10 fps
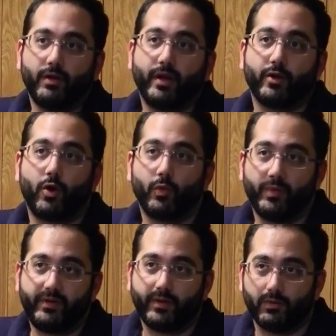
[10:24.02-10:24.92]
and all
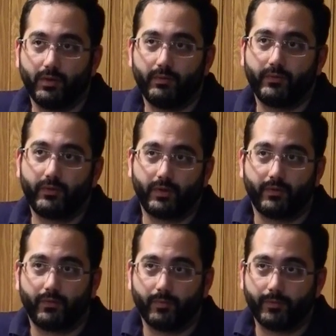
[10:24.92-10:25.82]
retail loans to
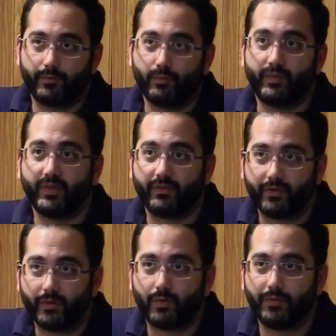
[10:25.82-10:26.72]
consumers with a
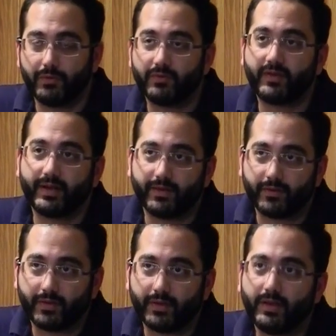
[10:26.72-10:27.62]
single unified
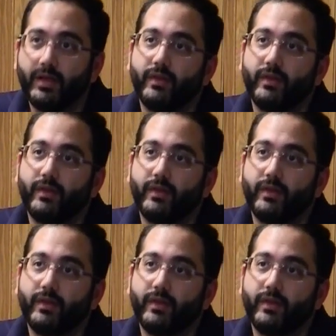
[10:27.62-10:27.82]
entity